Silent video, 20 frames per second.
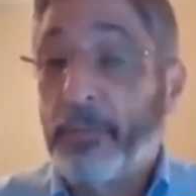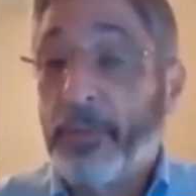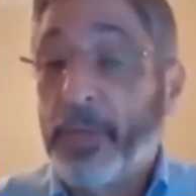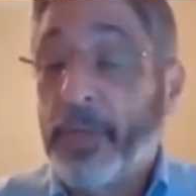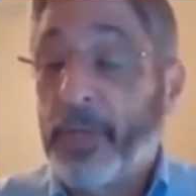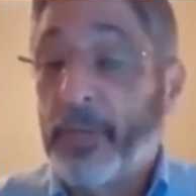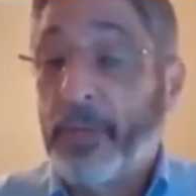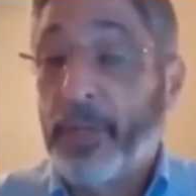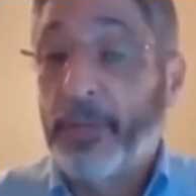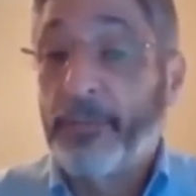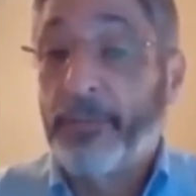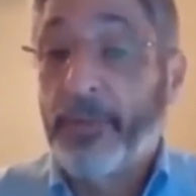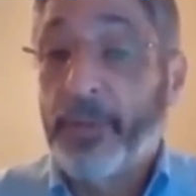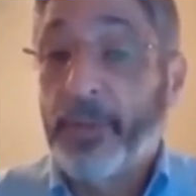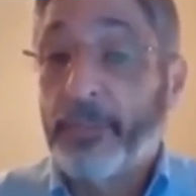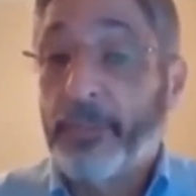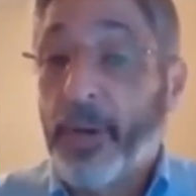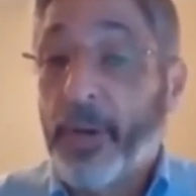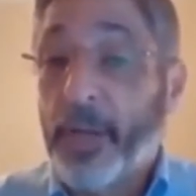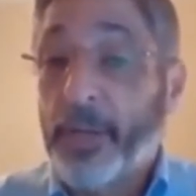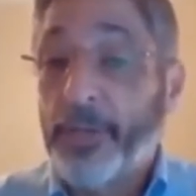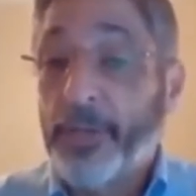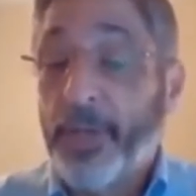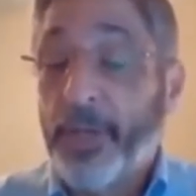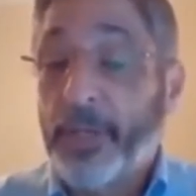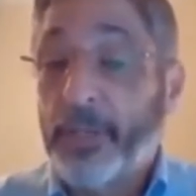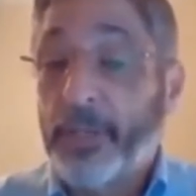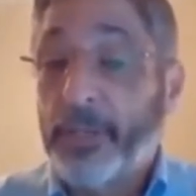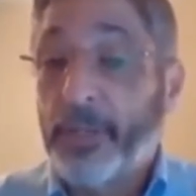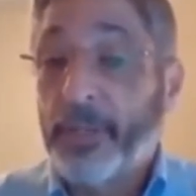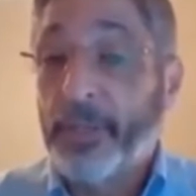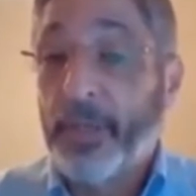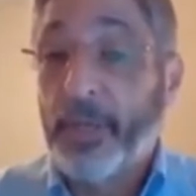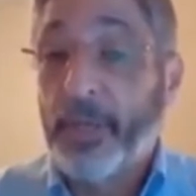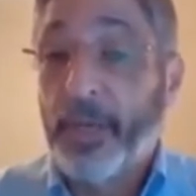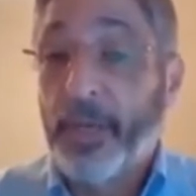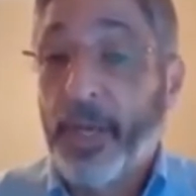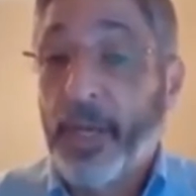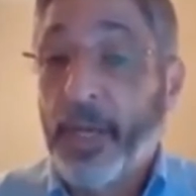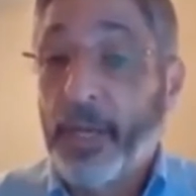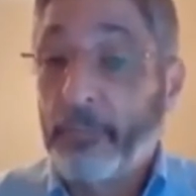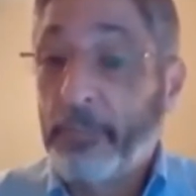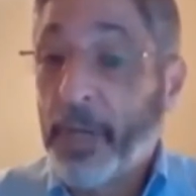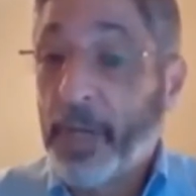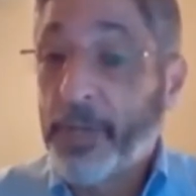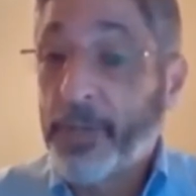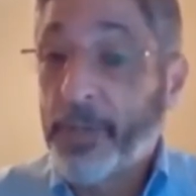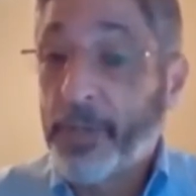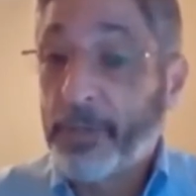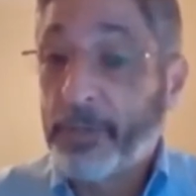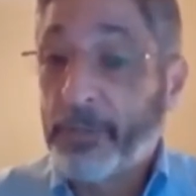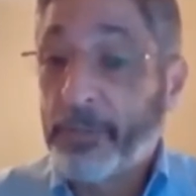We delivered the project in budget.